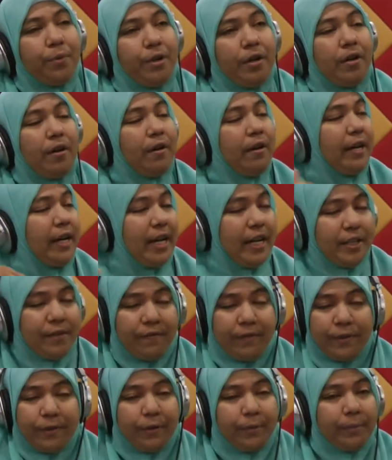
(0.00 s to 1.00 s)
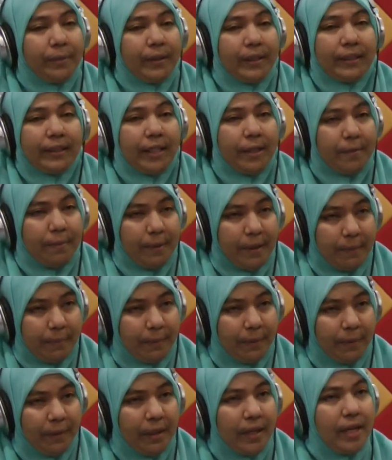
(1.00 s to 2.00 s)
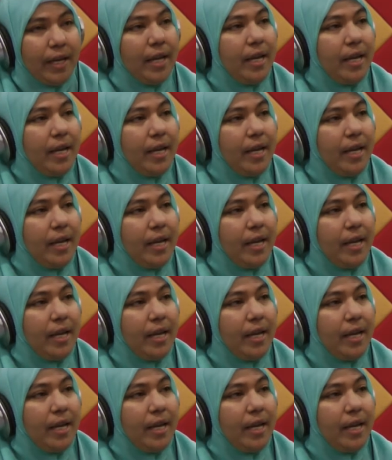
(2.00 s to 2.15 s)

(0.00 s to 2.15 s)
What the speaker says: we are as vulnerable as other people.